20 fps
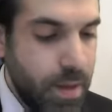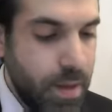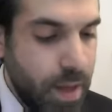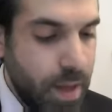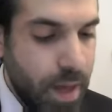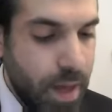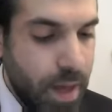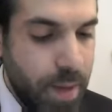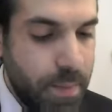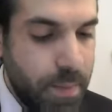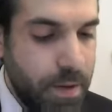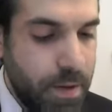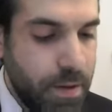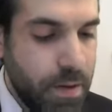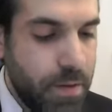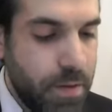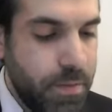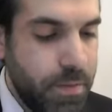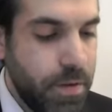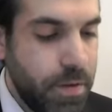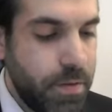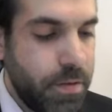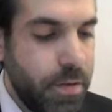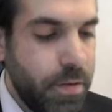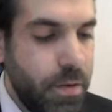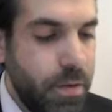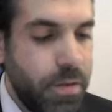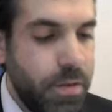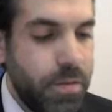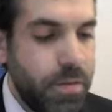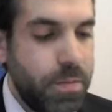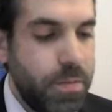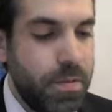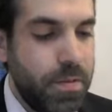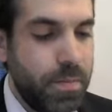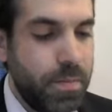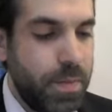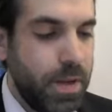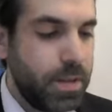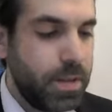Um, I'll go to verse two. This is
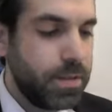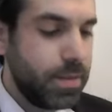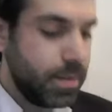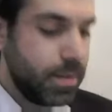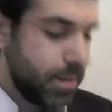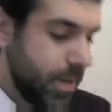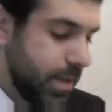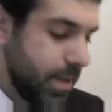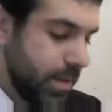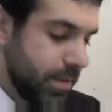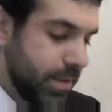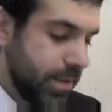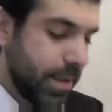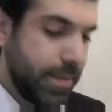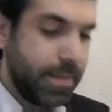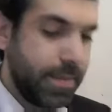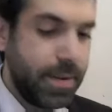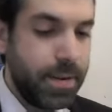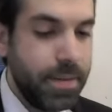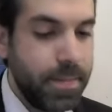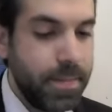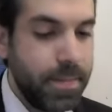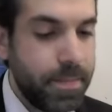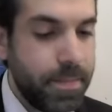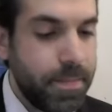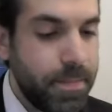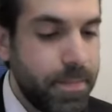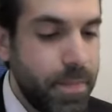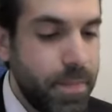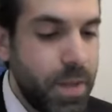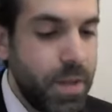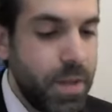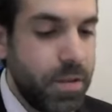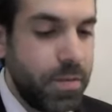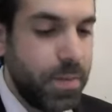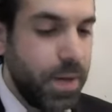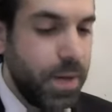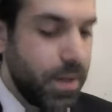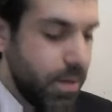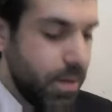page six ninety seven.
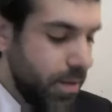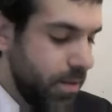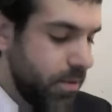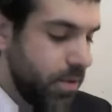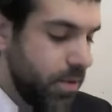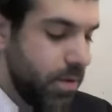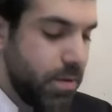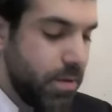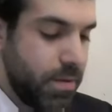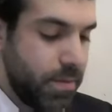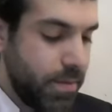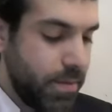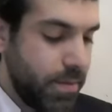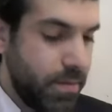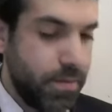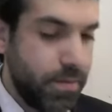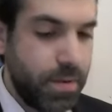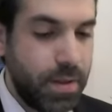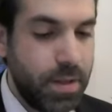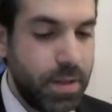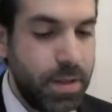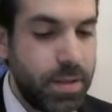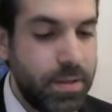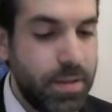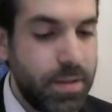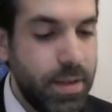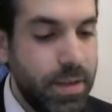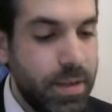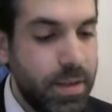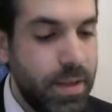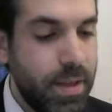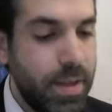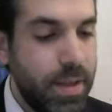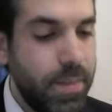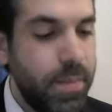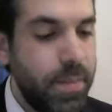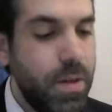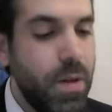Speak to the children of Israel and say to them,